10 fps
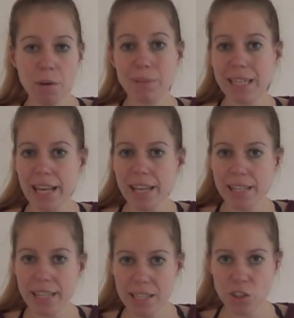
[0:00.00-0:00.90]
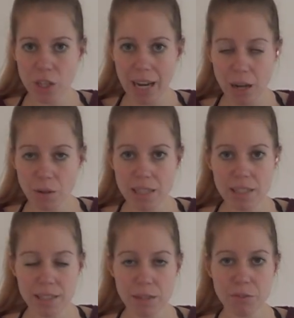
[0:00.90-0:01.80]
But hey, each owl
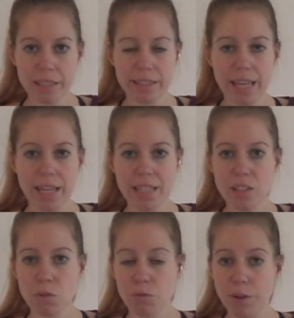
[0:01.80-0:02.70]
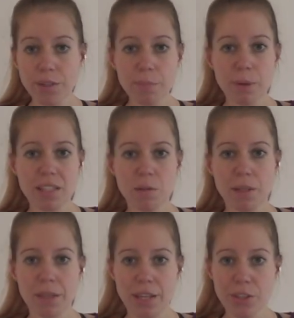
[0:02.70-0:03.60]
is different and it's very
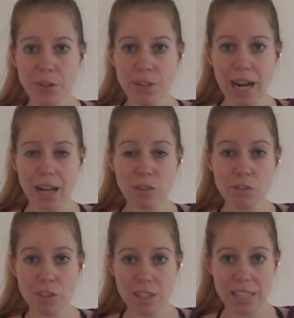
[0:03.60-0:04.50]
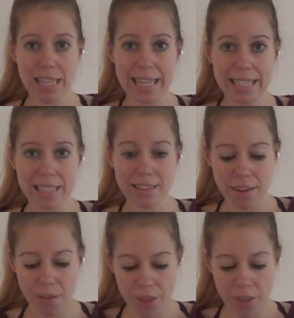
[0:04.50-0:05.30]
possible that your owl does like it.